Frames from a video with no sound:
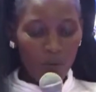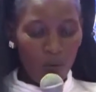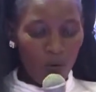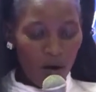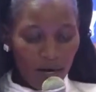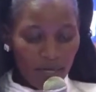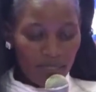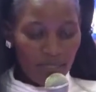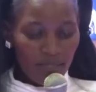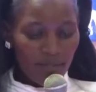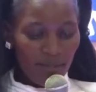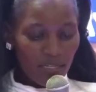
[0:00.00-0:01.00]
the
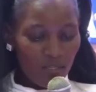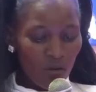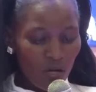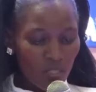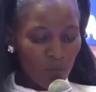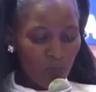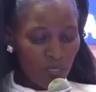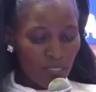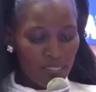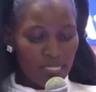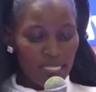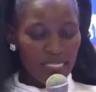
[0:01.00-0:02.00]
word that God
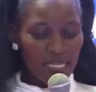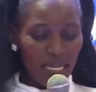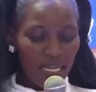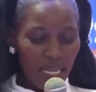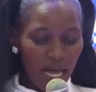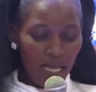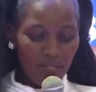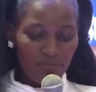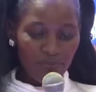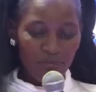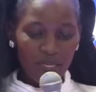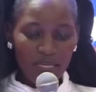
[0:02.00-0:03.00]
speaks is
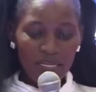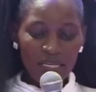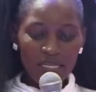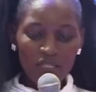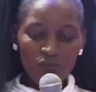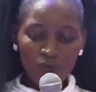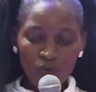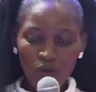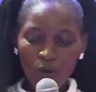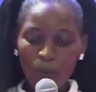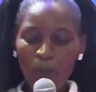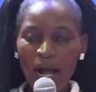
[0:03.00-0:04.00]
alive, it is
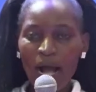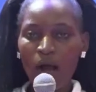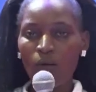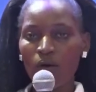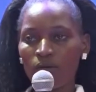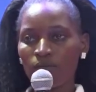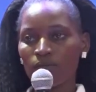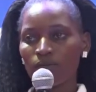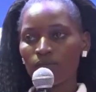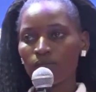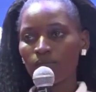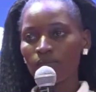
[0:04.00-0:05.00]
full of power.
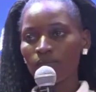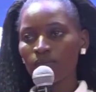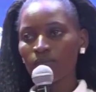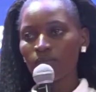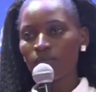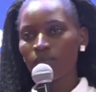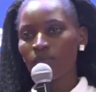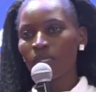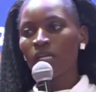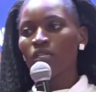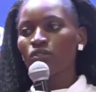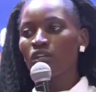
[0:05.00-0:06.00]

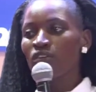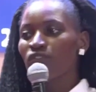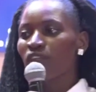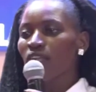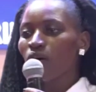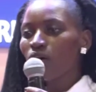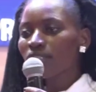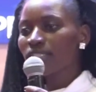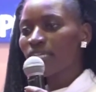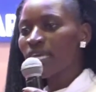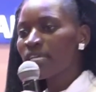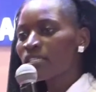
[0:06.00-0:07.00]
So if the Lord
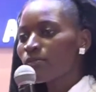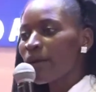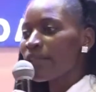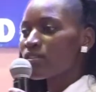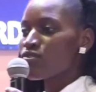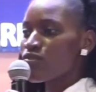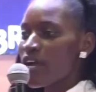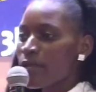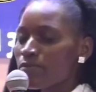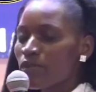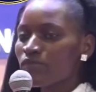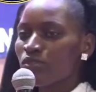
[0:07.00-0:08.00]
says by the
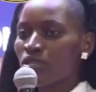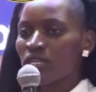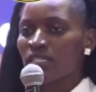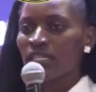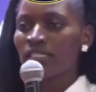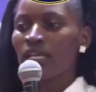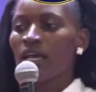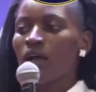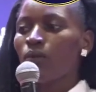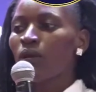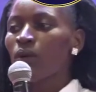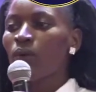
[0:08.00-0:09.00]
stripes of Jesus
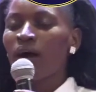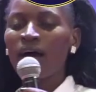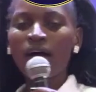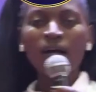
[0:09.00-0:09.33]
we are